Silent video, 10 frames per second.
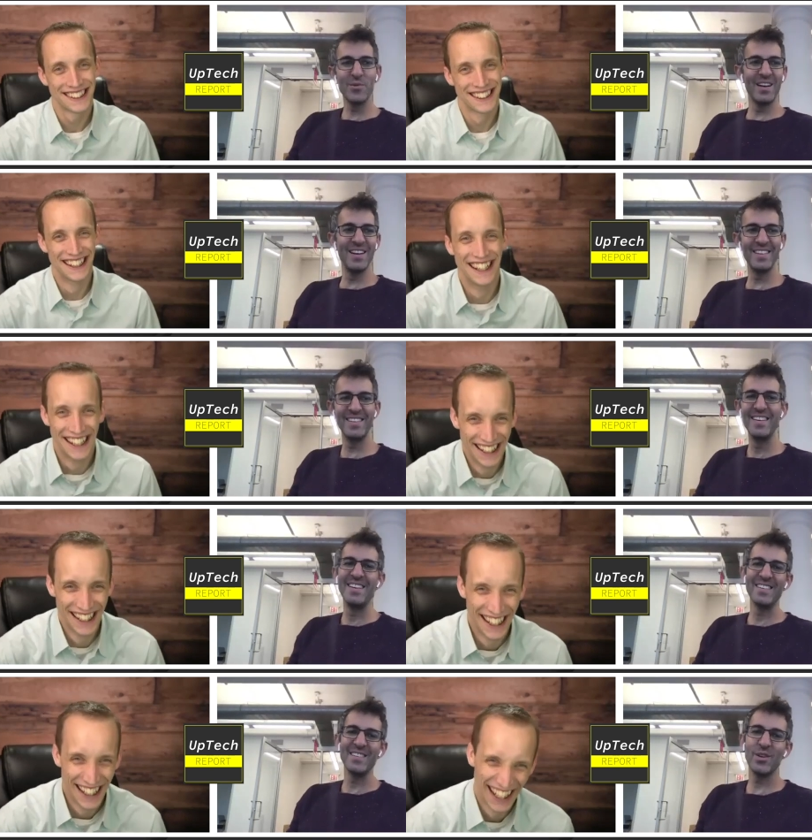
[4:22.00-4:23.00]
Speaker 1: anyone.
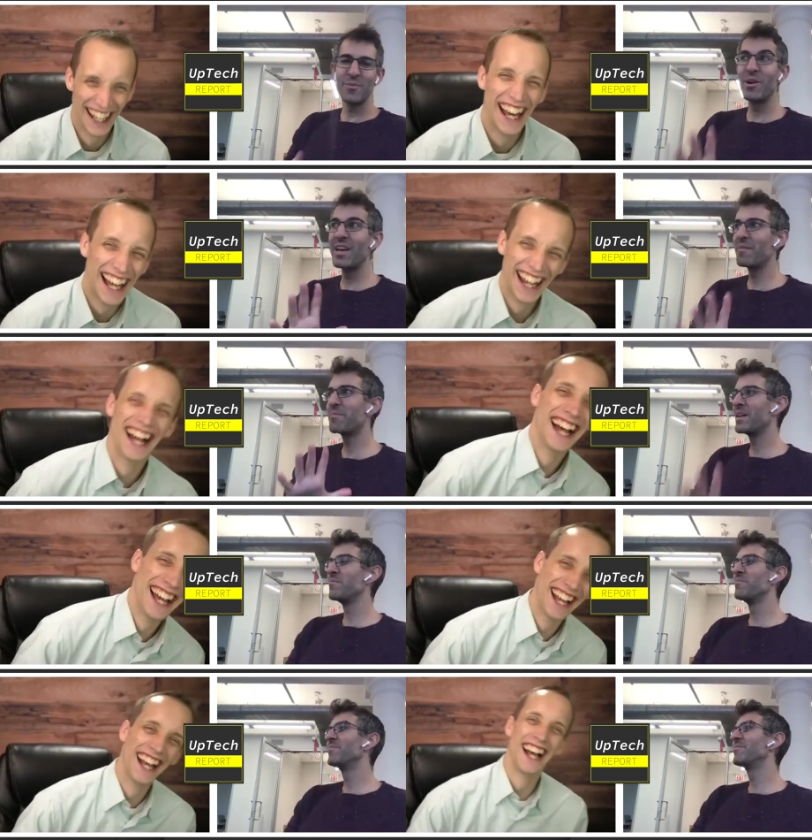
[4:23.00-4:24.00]
so I'm really
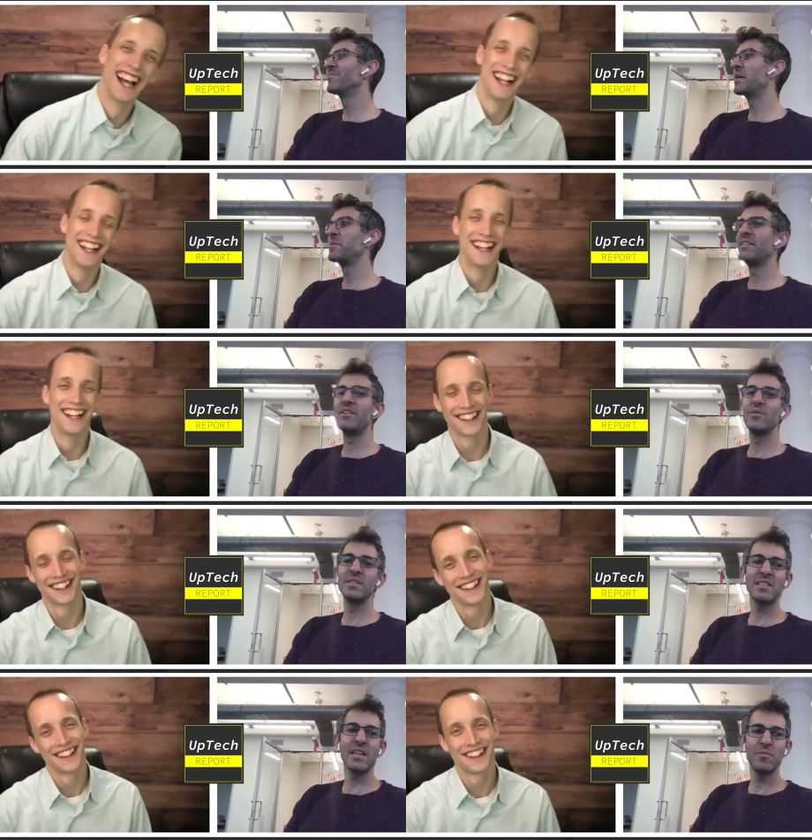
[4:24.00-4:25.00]
happy I'm, I'm in
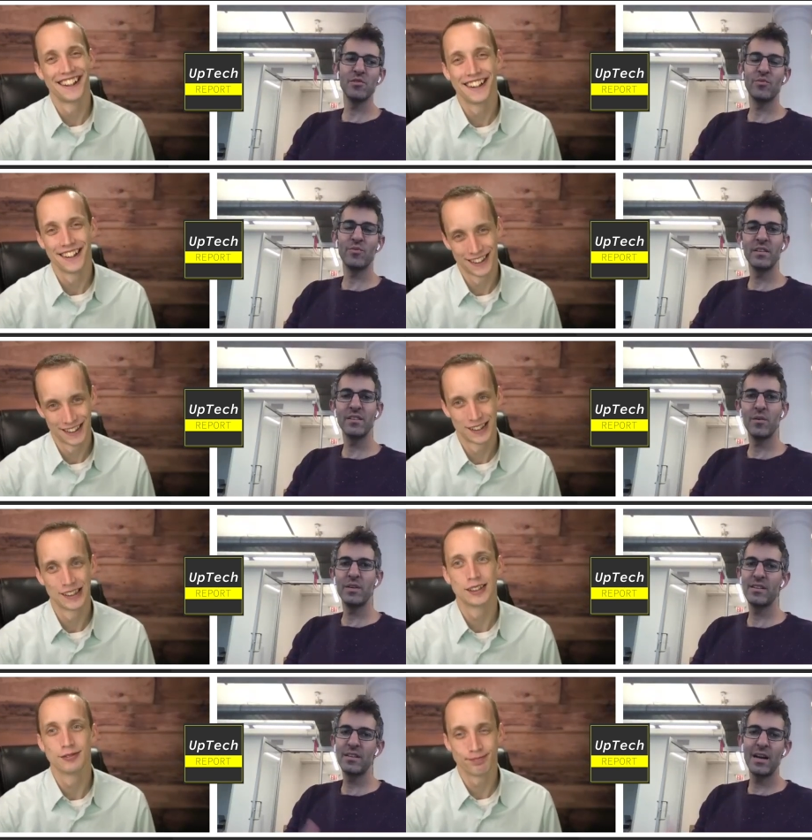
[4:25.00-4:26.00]
the US time zone right
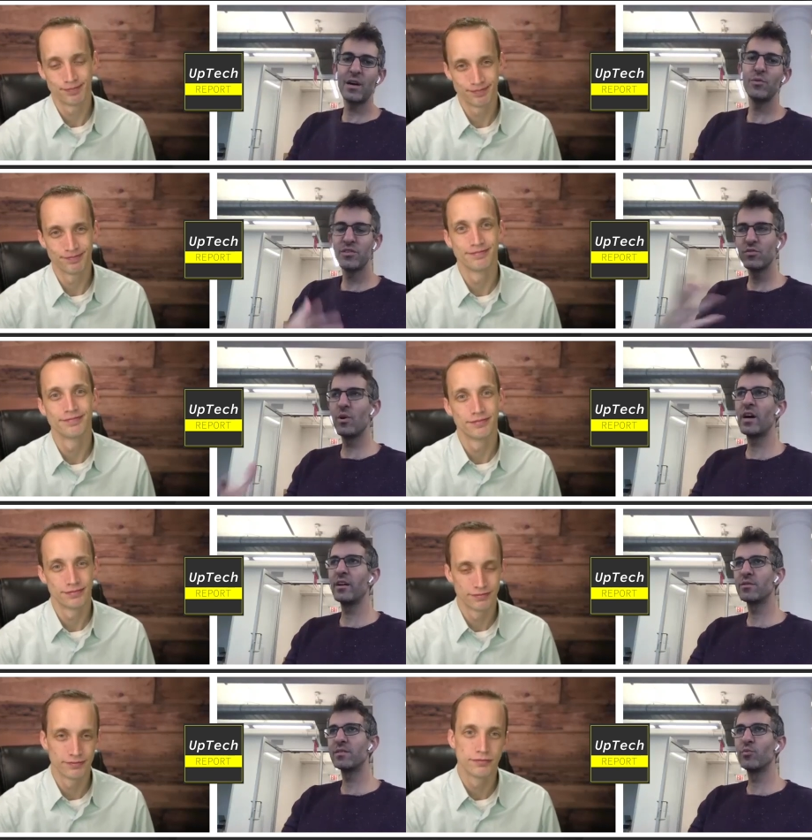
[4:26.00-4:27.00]
now. And it allowed us
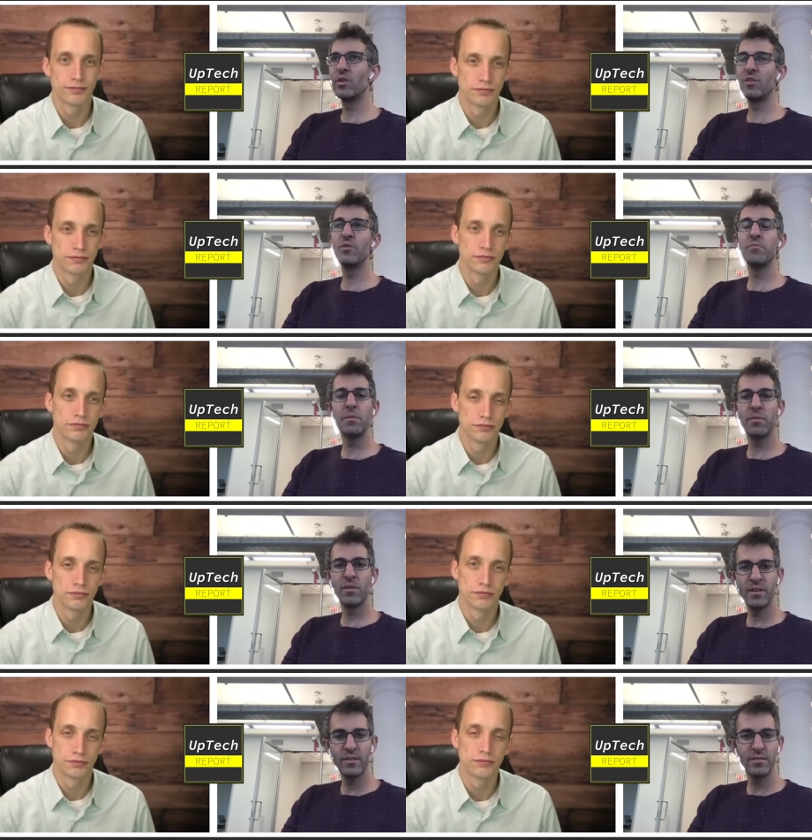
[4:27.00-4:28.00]
to hire some really good
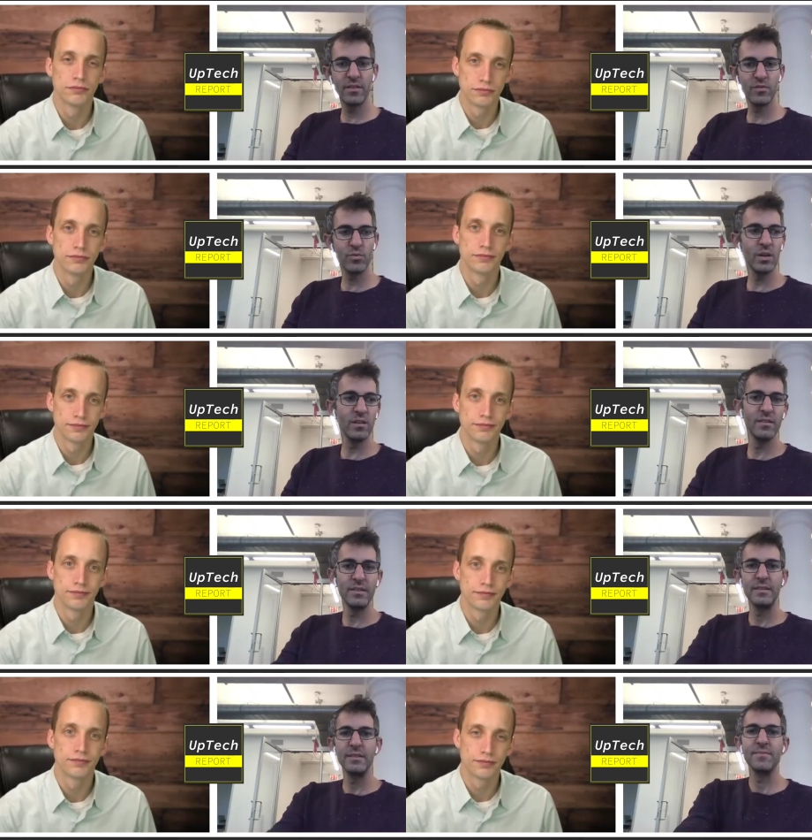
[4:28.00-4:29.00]
people here as
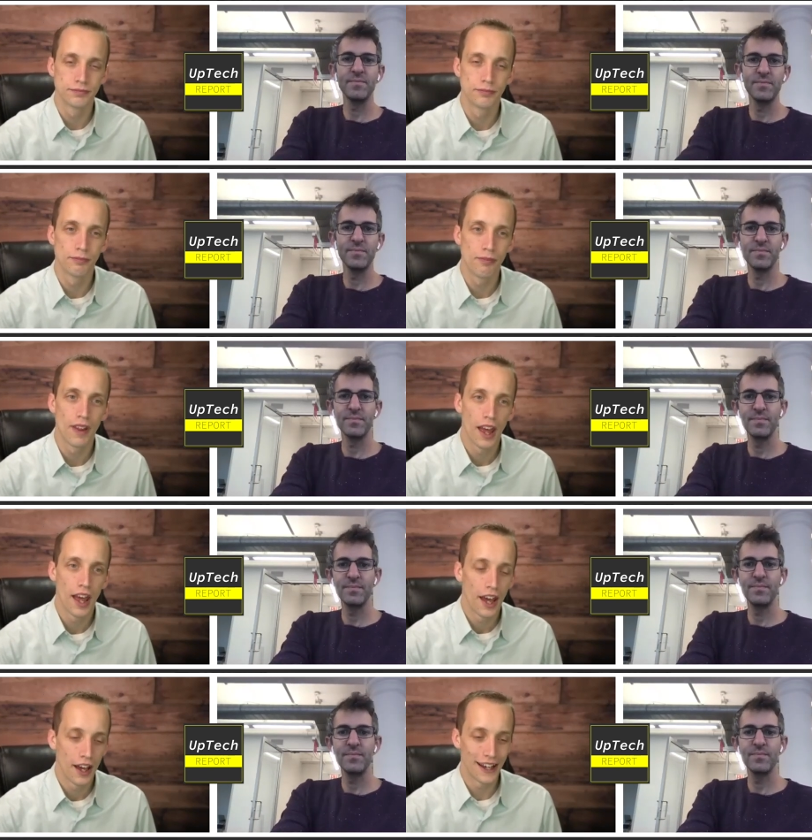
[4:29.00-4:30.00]
well
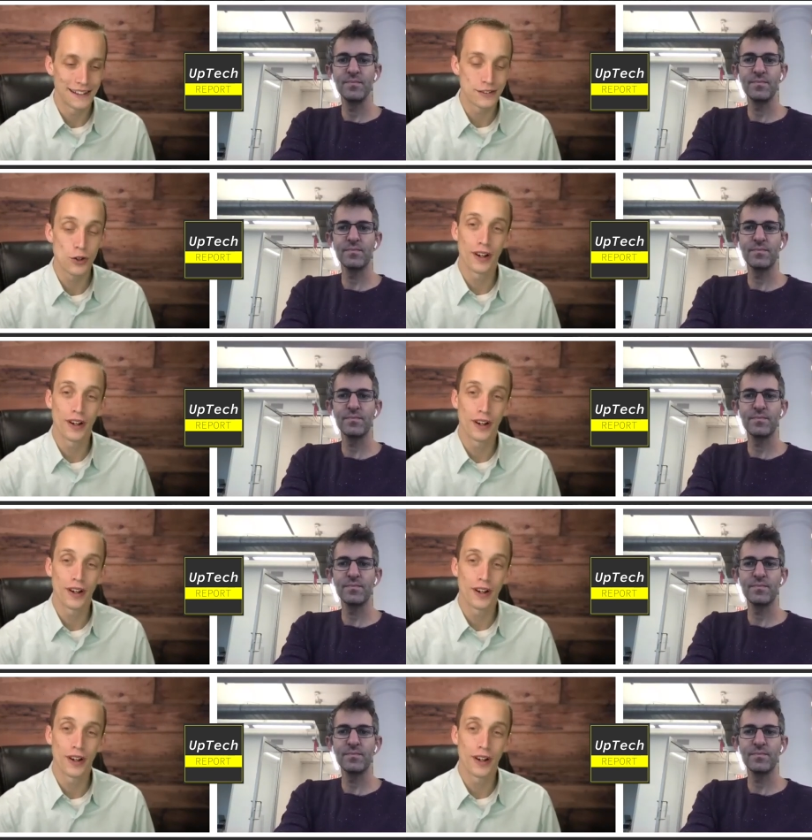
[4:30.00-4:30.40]
Speaker 2: it's quite